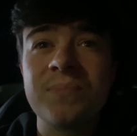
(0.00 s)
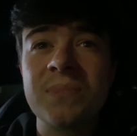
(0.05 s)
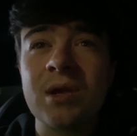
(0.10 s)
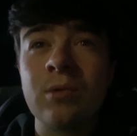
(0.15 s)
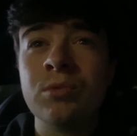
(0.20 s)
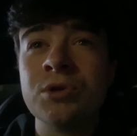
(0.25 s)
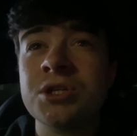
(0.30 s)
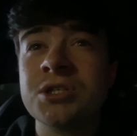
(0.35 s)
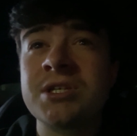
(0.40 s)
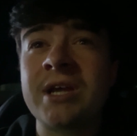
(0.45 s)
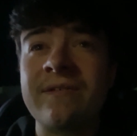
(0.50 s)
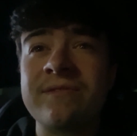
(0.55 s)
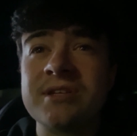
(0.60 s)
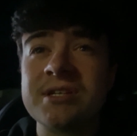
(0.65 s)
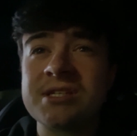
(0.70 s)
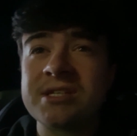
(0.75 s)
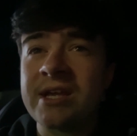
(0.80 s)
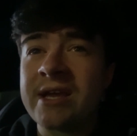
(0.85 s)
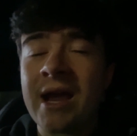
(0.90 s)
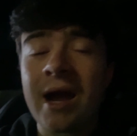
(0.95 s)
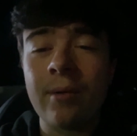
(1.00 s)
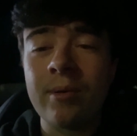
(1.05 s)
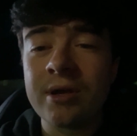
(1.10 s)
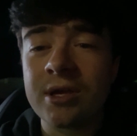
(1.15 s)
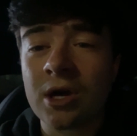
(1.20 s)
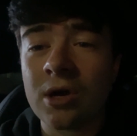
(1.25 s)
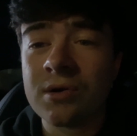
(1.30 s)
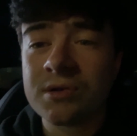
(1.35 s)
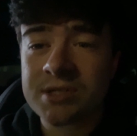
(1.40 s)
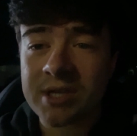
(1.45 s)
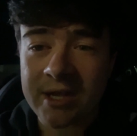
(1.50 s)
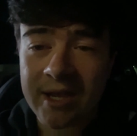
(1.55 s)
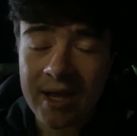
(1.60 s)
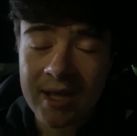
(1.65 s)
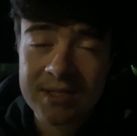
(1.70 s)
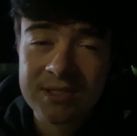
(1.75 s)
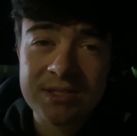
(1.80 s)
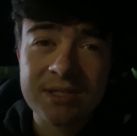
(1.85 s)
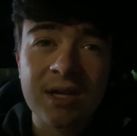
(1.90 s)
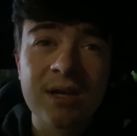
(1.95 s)
we'll just have to see how it goes, I
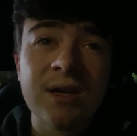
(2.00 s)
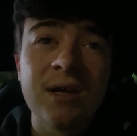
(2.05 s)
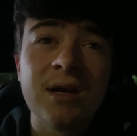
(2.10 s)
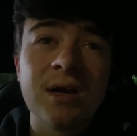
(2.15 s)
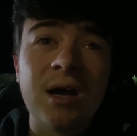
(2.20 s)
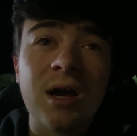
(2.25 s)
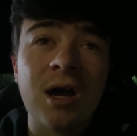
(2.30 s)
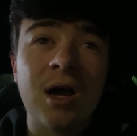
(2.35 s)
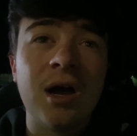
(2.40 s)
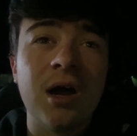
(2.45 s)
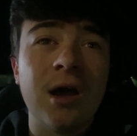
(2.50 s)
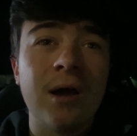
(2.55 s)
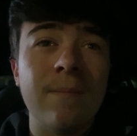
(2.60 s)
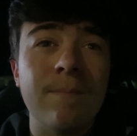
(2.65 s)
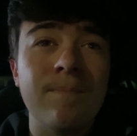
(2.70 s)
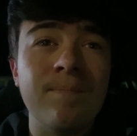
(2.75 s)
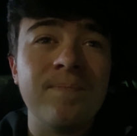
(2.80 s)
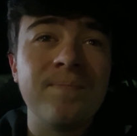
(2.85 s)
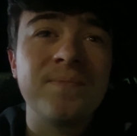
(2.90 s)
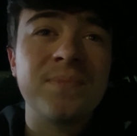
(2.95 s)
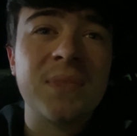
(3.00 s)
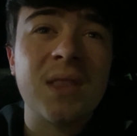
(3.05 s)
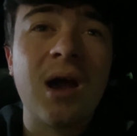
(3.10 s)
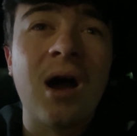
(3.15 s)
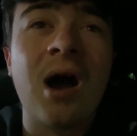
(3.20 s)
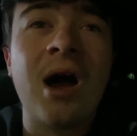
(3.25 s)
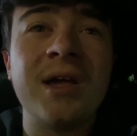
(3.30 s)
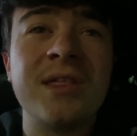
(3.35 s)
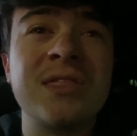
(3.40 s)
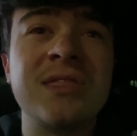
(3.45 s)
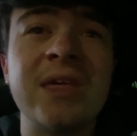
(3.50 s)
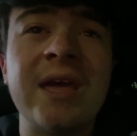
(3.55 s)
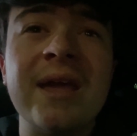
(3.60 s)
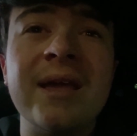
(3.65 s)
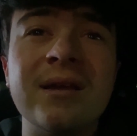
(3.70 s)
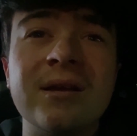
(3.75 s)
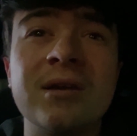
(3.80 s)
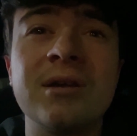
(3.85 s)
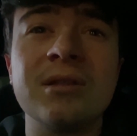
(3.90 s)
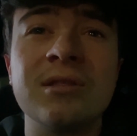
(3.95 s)
guess. I
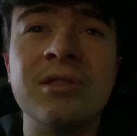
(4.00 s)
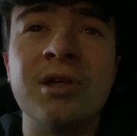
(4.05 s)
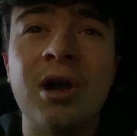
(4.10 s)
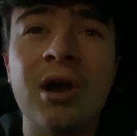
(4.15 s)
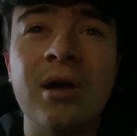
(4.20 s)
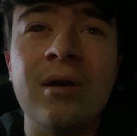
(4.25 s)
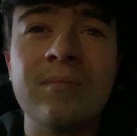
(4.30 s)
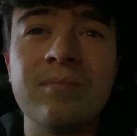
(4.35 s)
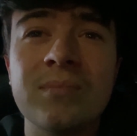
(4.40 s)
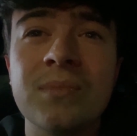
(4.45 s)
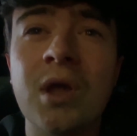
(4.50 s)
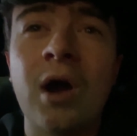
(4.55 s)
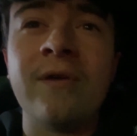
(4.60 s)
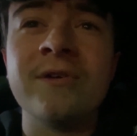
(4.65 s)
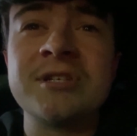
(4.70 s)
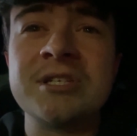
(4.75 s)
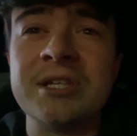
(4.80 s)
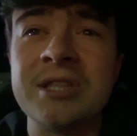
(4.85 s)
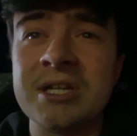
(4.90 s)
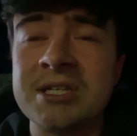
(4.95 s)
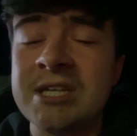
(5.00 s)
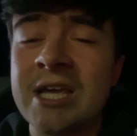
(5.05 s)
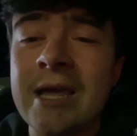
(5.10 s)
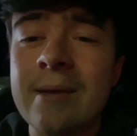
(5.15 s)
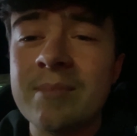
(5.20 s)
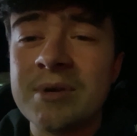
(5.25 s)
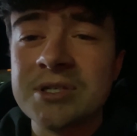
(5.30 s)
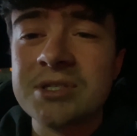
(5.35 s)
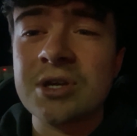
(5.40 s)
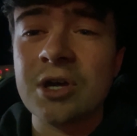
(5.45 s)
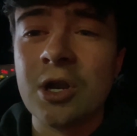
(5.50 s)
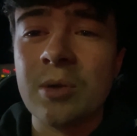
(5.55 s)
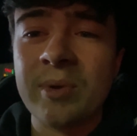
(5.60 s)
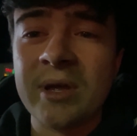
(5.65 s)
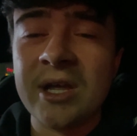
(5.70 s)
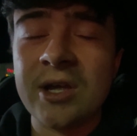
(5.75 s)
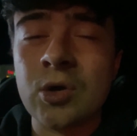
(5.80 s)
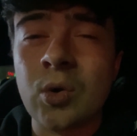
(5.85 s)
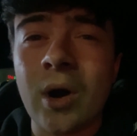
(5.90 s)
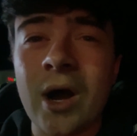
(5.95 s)
think that obviously the team is going to
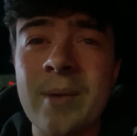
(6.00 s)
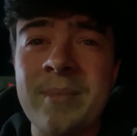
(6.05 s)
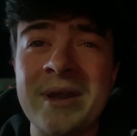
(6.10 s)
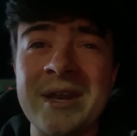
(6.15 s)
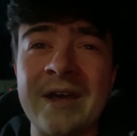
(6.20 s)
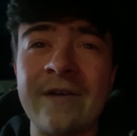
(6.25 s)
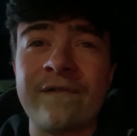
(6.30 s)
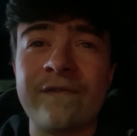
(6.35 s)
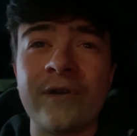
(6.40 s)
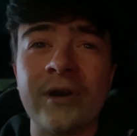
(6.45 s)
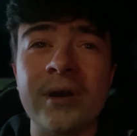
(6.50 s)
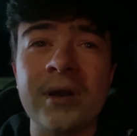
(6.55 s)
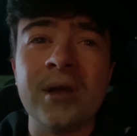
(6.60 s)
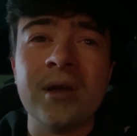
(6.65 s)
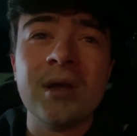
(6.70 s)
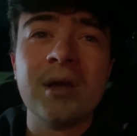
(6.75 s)
be quite a bit different.